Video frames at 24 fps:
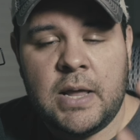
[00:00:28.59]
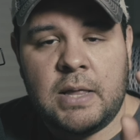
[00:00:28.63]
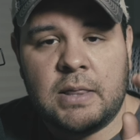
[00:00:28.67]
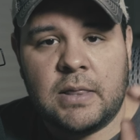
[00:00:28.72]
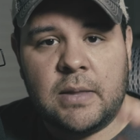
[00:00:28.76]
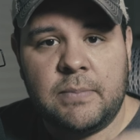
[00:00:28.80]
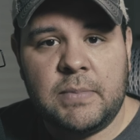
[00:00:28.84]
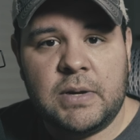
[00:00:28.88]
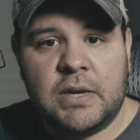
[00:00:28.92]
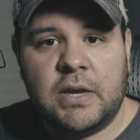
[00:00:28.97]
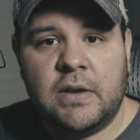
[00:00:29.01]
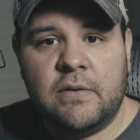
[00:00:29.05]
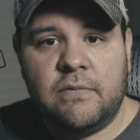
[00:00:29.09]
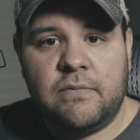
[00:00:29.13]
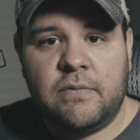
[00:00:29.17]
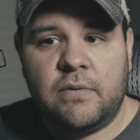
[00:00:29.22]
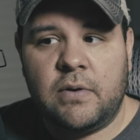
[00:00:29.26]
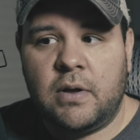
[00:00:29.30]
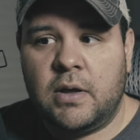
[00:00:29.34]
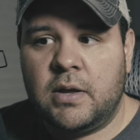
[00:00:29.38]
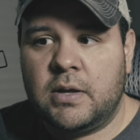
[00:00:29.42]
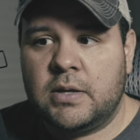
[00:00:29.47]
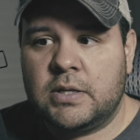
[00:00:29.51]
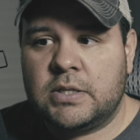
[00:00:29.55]
Let me give
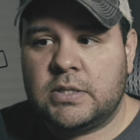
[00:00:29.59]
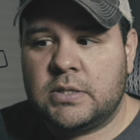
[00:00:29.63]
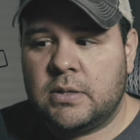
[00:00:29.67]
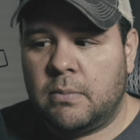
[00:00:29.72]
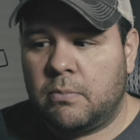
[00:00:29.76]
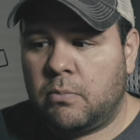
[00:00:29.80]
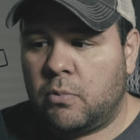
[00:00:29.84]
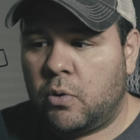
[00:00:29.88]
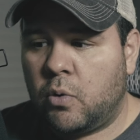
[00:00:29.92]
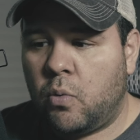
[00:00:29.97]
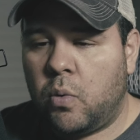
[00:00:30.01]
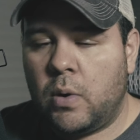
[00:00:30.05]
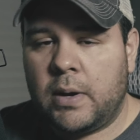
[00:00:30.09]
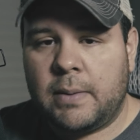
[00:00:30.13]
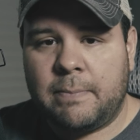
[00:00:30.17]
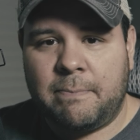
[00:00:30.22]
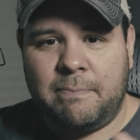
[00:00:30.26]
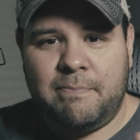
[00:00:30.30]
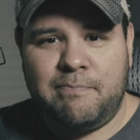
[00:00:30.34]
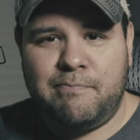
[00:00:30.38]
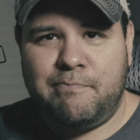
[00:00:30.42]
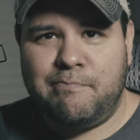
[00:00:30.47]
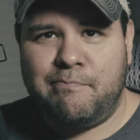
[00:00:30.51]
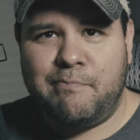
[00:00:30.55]
some quick
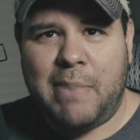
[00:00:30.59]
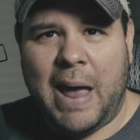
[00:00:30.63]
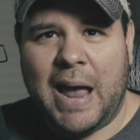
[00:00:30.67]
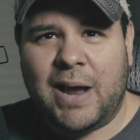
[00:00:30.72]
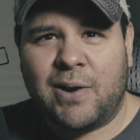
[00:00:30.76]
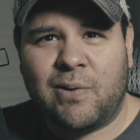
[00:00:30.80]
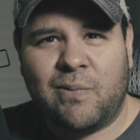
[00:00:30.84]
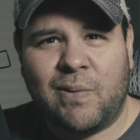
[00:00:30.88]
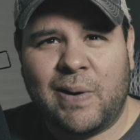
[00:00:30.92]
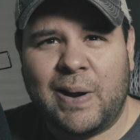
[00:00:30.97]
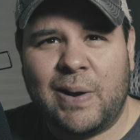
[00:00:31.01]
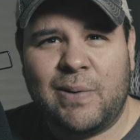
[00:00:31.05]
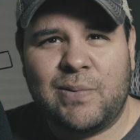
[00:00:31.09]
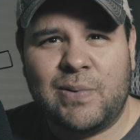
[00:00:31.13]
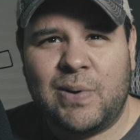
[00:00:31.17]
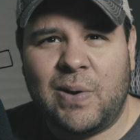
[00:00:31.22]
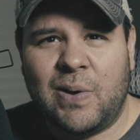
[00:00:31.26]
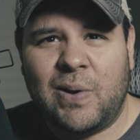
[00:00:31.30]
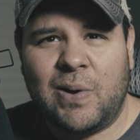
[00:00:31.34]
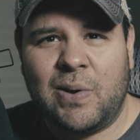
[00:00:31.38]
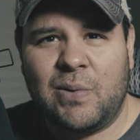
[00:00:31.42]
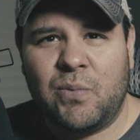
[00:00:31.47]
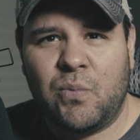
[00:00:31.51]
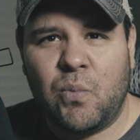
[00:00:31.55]
background
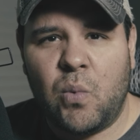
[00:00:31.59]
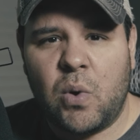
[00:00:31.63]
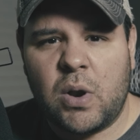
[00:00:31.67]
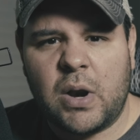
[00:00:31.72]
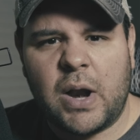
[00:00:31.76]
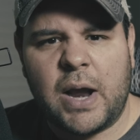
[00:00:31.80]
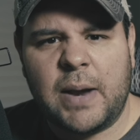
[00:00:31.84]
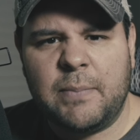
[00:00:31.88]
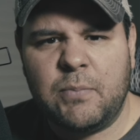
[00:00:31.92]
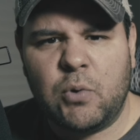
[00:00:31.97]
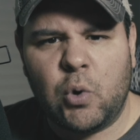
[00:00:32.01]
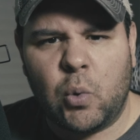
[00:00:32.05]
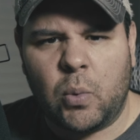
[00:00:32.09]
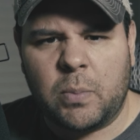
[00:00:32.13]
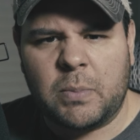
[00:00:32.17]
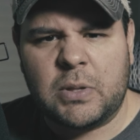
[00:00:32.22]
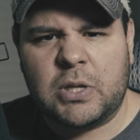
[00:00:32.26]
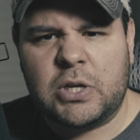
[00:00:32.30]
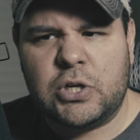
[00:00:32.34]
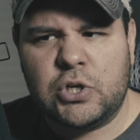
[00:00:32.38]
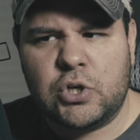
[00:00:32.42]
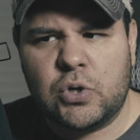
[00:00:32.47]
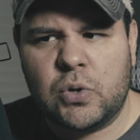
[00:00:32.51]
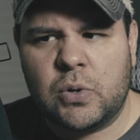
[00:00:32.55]
on what I'm
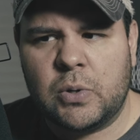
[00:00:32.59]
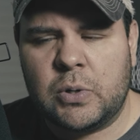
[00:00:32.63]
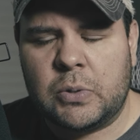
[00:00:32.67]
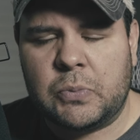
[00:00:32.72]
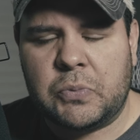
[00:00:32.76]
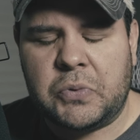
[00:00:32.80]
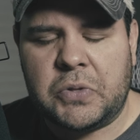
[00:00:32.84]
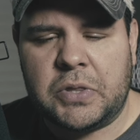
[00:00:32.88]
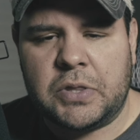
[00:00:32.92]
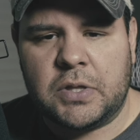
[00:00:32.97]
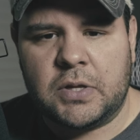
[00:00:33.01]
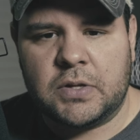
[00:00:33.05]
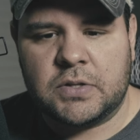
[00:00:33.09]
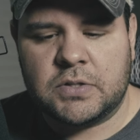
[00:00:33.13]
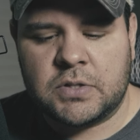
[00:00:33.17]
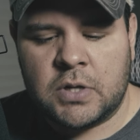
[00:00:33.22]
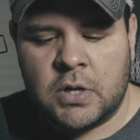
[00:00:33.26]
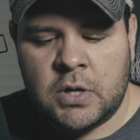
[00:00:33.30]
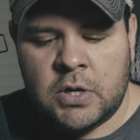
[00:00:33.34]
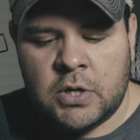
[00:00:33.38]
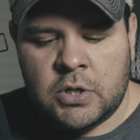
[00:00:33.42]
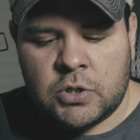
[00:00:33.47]
normally doing with this.